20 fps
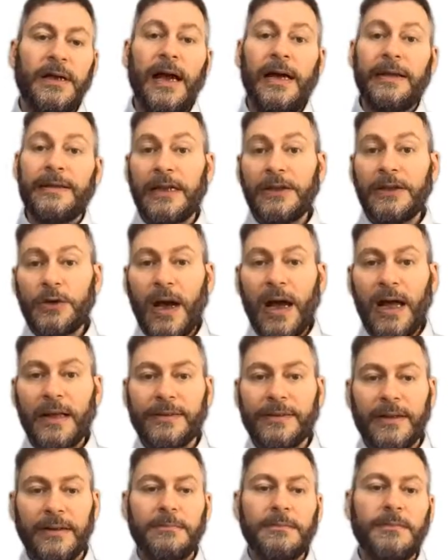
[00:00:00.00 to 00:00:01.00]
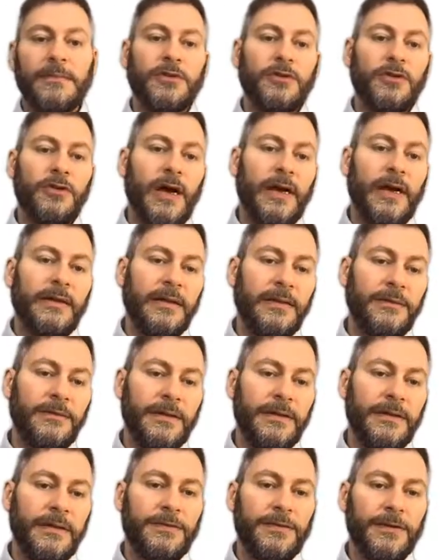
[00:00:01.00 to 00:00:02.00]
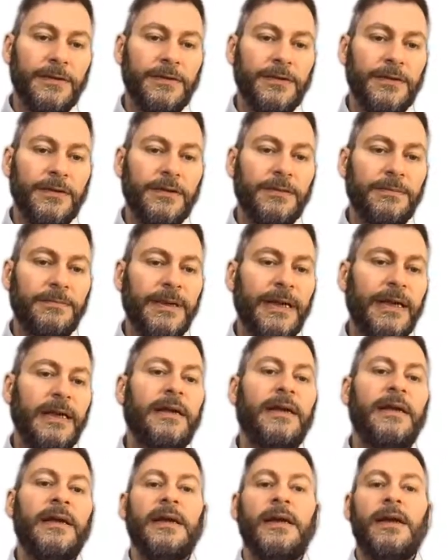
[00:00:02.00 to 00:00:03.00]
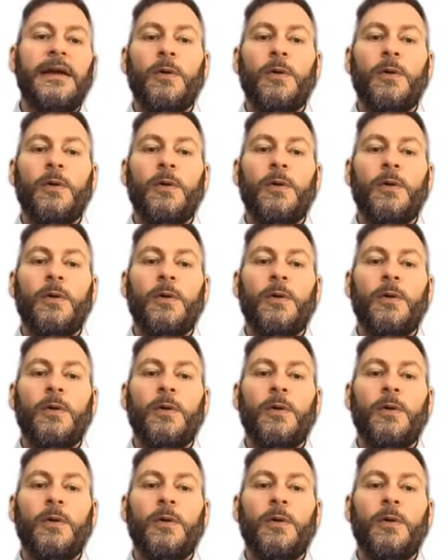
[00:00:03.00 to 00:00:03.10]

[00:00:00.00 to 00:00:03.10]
And then you add them. So activity, for instance, B,